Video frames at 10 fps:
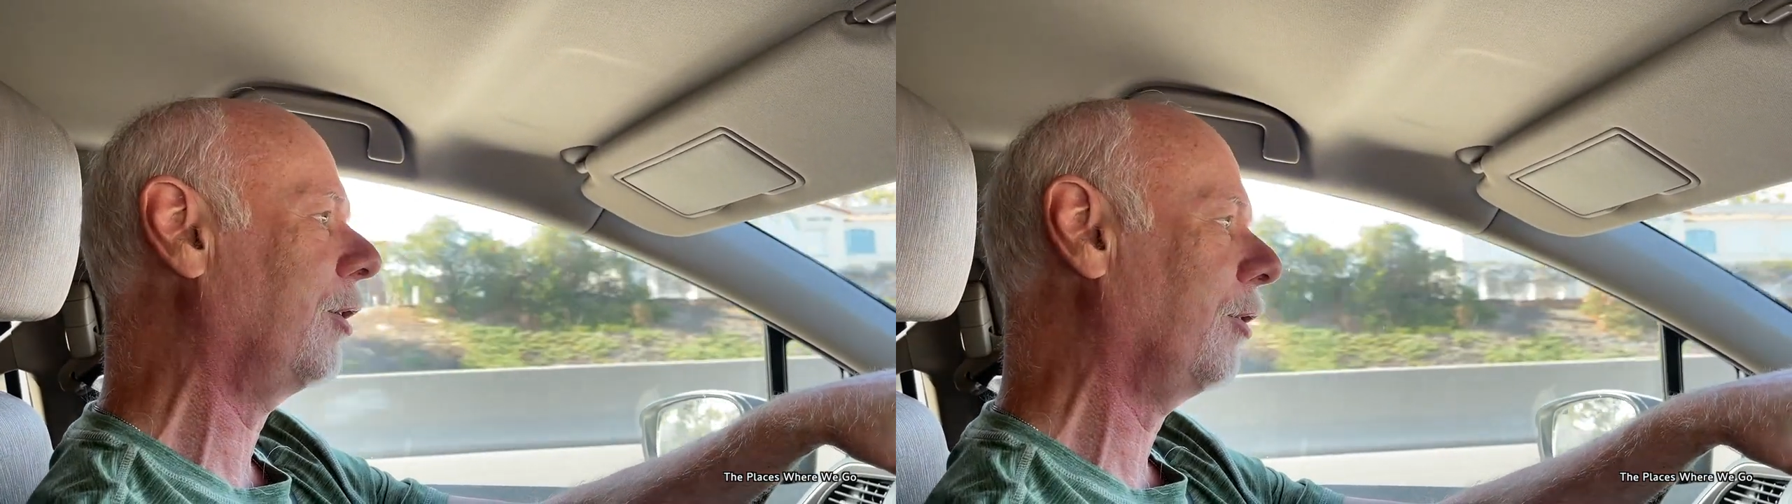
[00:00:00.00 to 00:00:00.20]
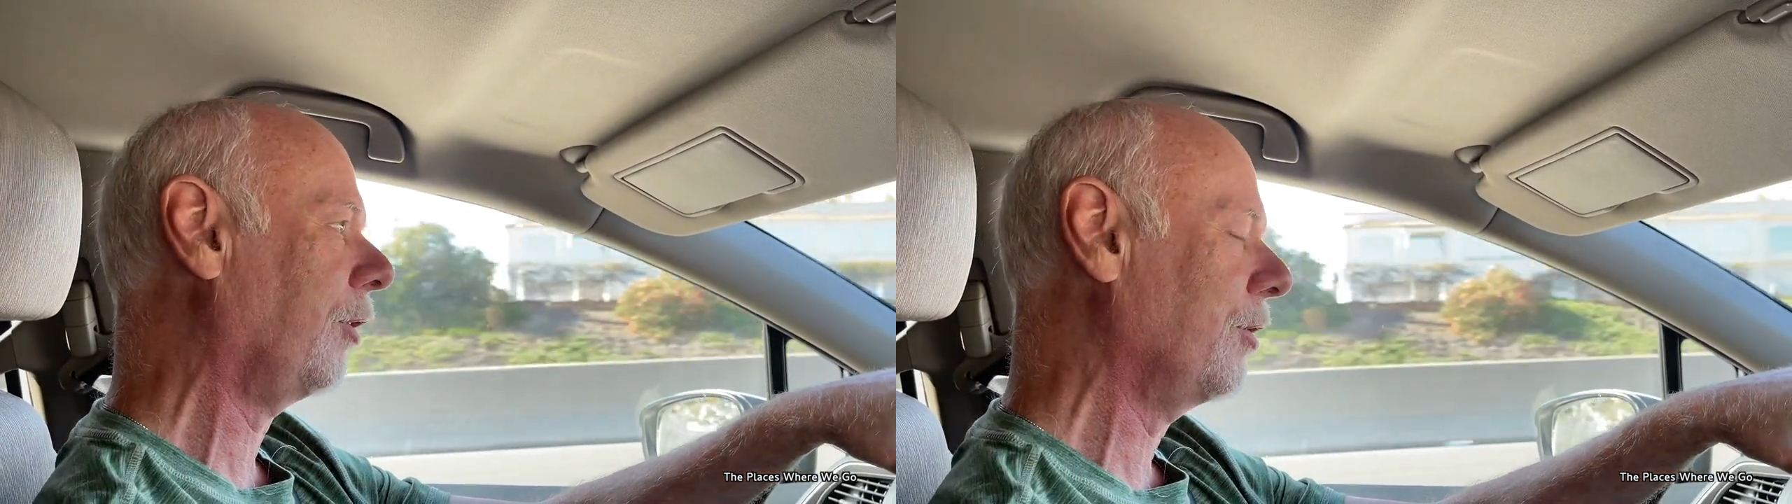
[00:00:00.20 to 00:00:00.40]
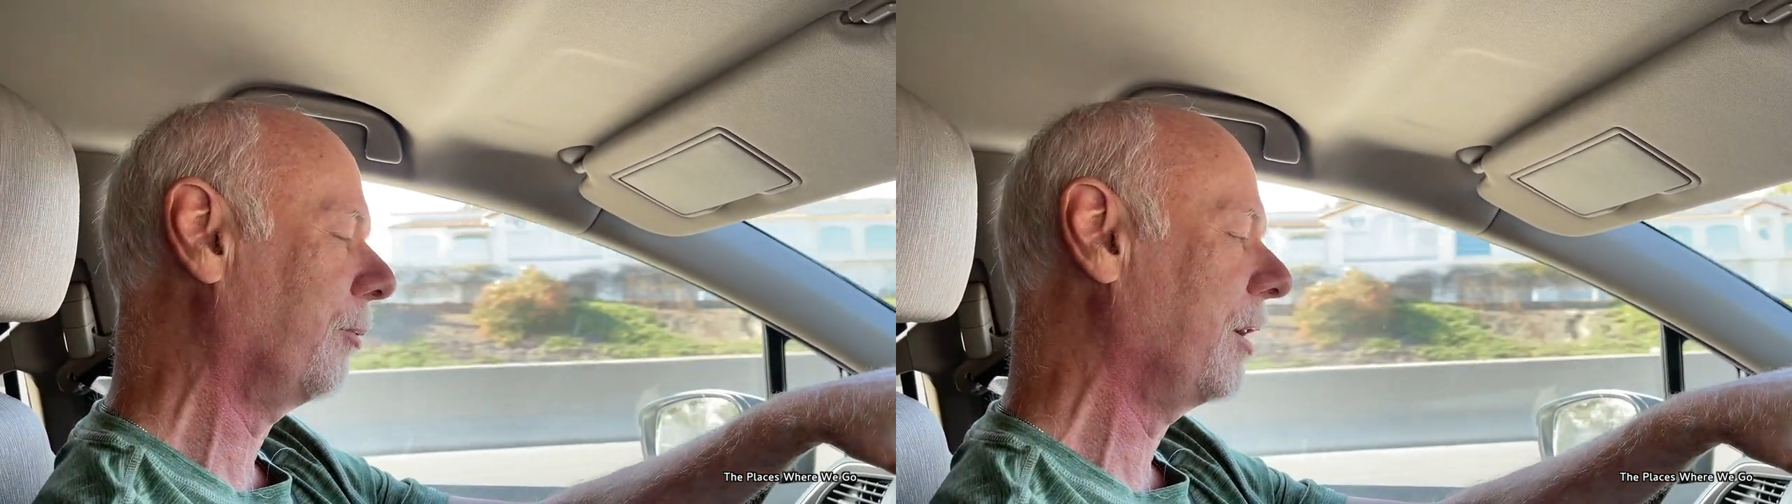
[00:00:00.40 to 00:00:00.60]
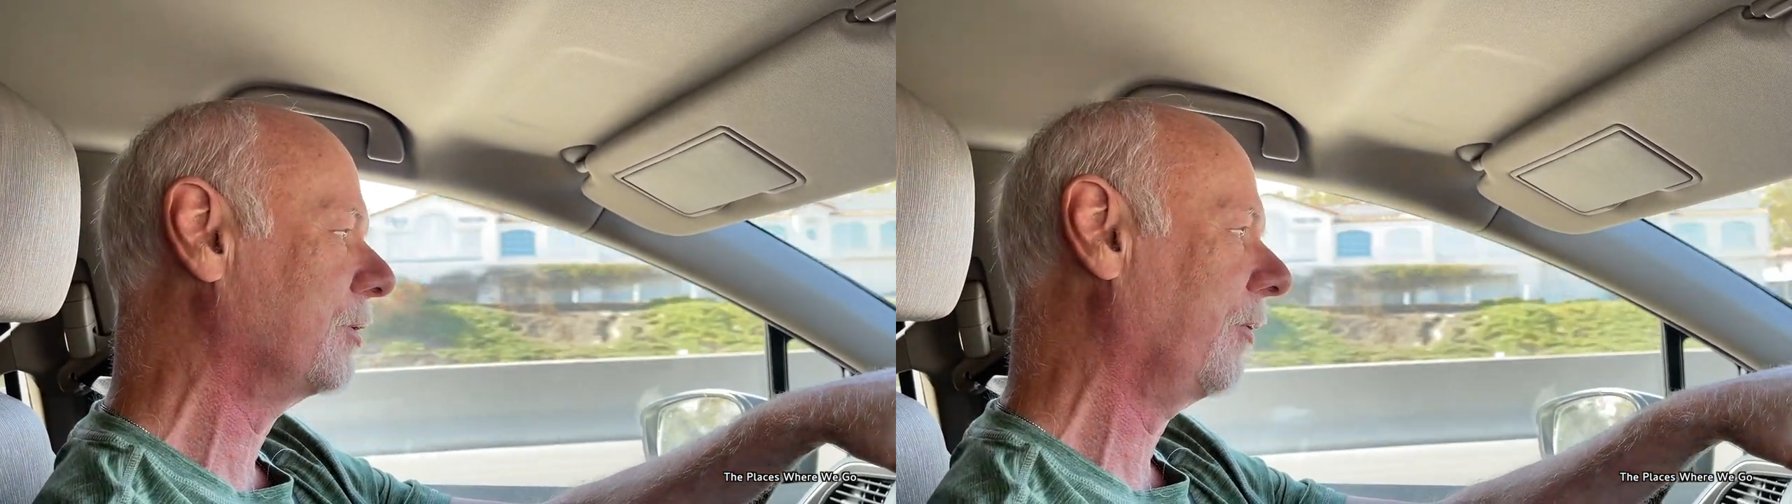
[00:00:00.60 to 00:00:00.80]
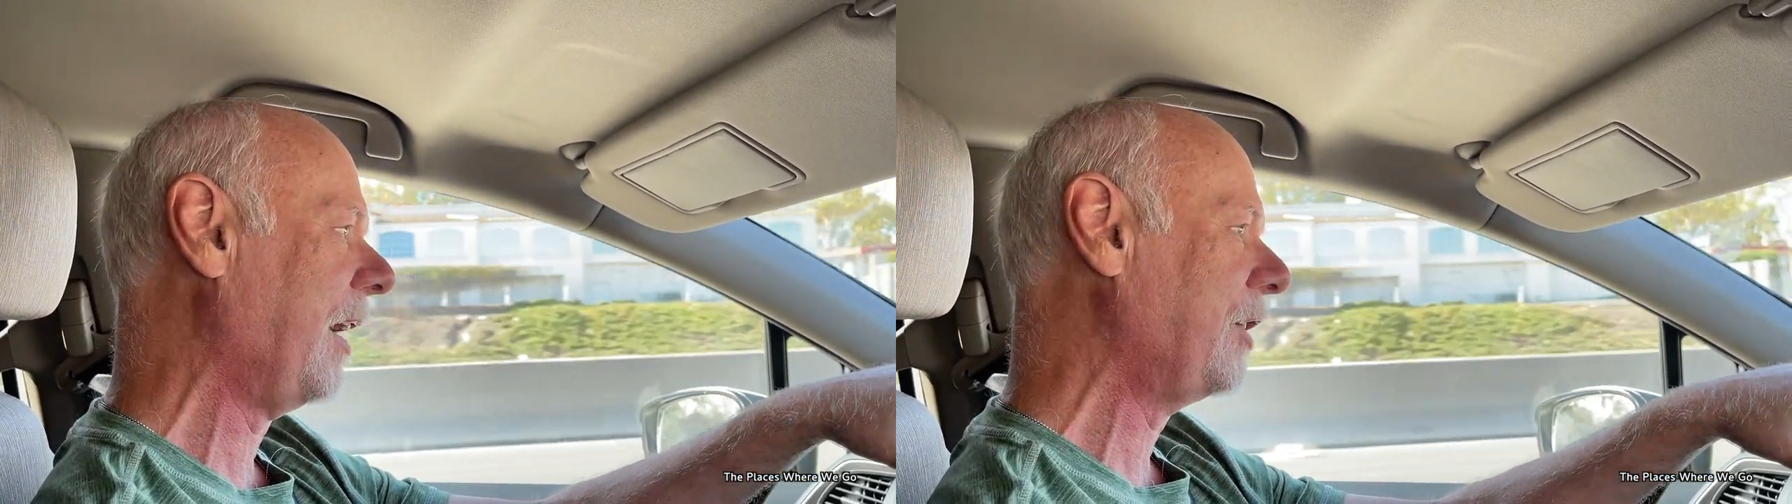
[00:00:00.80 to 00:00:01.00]
on the
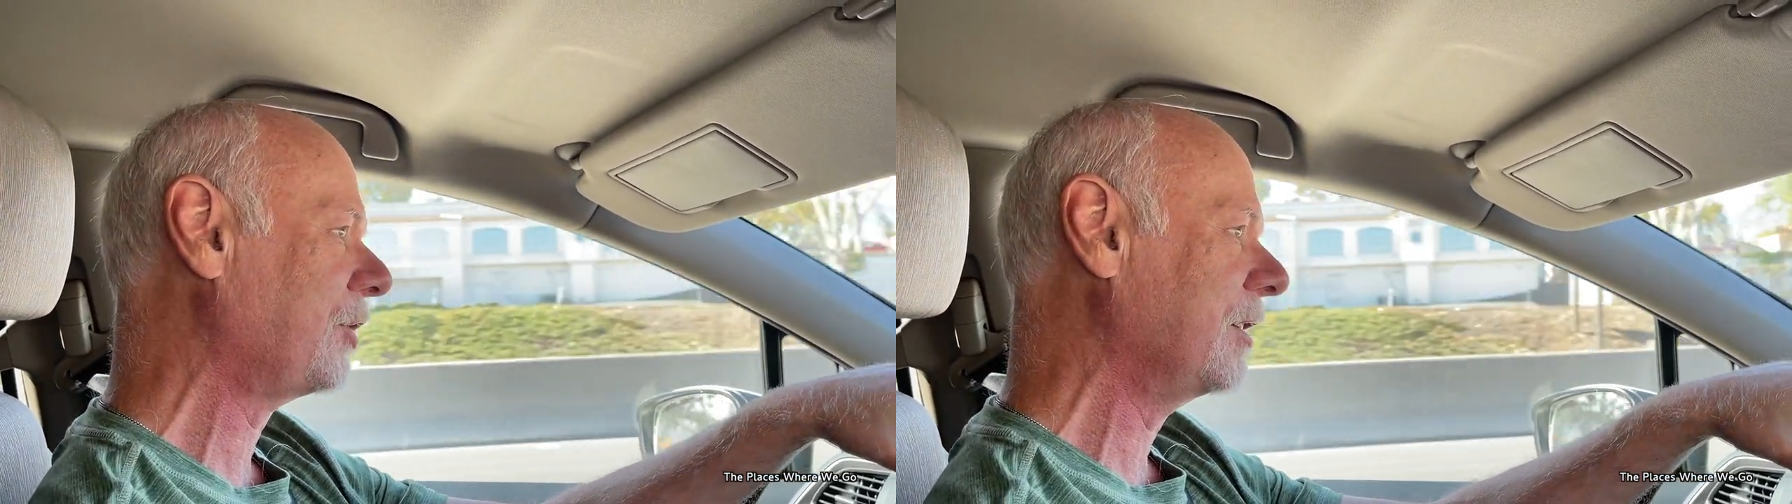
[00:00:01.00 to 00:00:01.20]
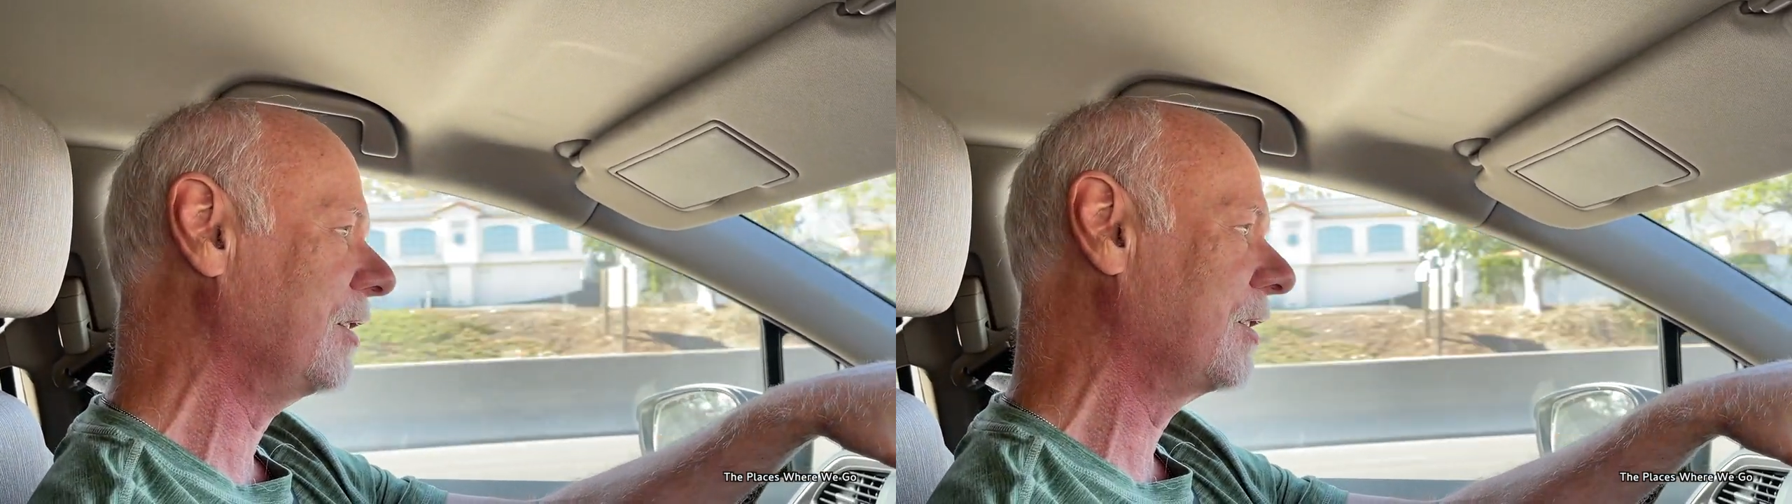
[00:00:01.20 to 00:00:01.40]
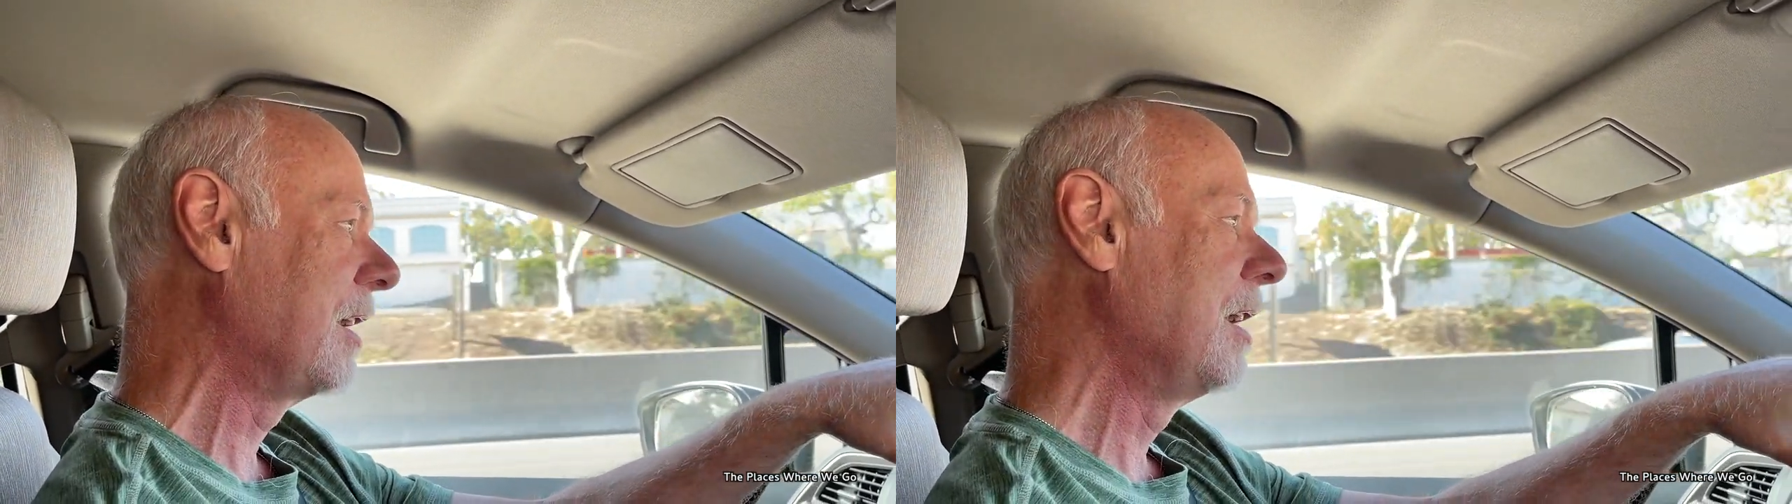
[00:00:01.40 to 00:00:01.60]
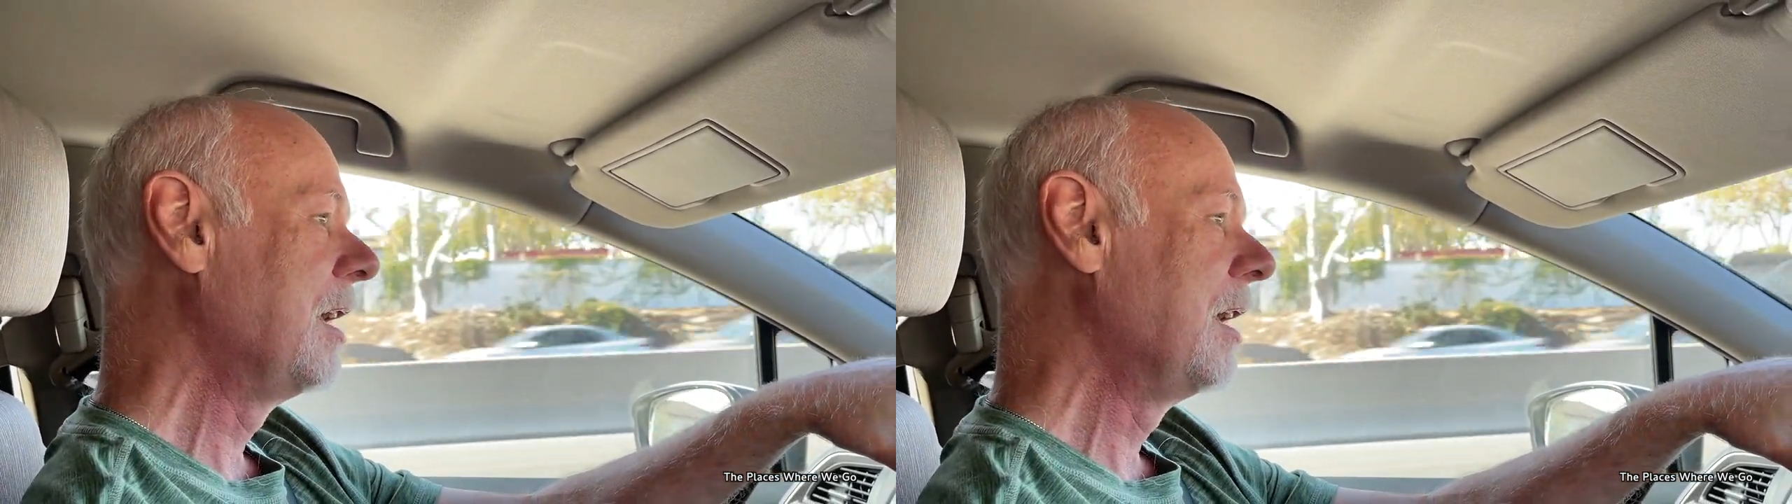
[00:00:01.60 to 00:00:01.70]
reservations